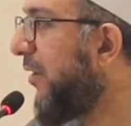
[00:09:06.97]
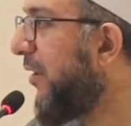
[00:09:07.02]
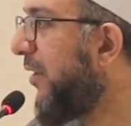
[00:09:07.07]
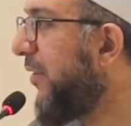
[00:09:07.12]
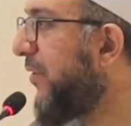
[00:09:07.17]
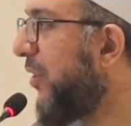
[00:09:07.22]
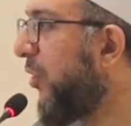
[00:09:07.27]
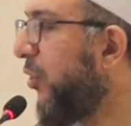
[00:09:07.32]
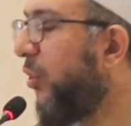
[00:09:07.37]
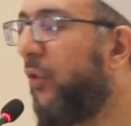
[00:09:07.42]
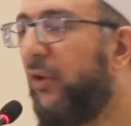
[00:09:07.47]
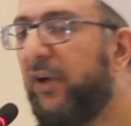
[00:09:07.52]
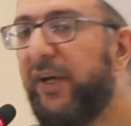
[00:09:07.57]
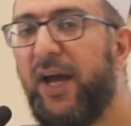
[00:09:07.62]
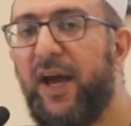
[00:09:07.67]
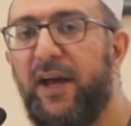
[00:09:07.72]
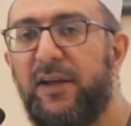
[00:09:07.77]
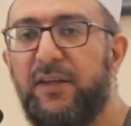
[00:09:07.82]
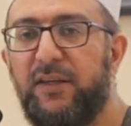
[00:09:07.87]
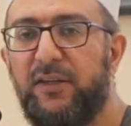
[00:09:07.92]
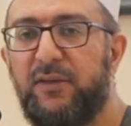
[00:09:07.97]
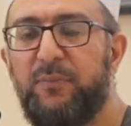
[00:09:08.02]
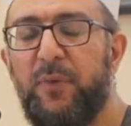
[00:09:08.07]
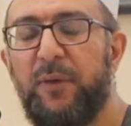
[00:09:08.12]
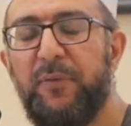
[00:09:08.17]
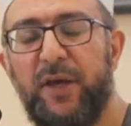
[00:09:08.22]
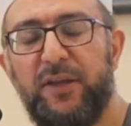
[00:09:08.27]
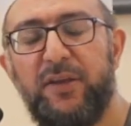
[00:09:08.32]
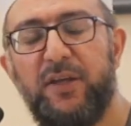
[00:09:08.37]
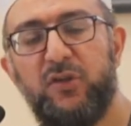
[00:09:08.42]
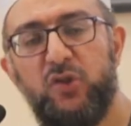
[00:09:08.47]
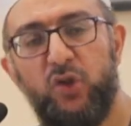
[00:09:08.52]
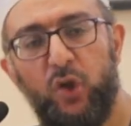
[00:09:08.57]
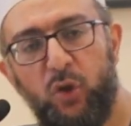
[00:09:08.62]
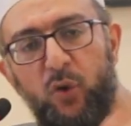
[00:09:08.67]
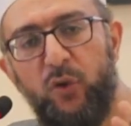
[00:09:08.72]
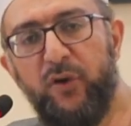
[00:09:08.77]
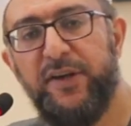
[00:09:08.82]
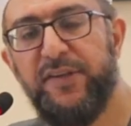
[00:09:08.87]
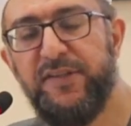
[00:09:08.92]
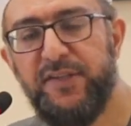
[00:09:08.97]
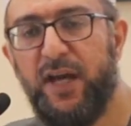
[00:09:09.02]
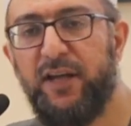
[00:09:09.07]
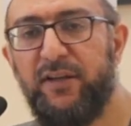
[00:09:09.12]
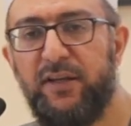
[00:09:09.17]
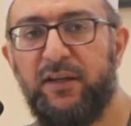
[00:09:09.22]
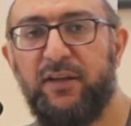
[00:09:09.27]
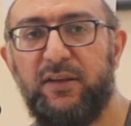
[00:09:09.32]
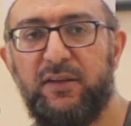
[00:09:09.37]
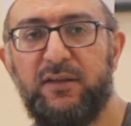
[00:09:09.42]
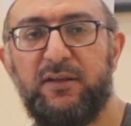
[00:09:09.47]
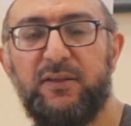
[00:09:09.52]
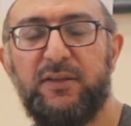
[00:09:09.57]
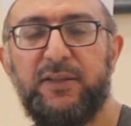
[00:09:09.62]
It's a long hadith. Maybe I think it's the longest hadith.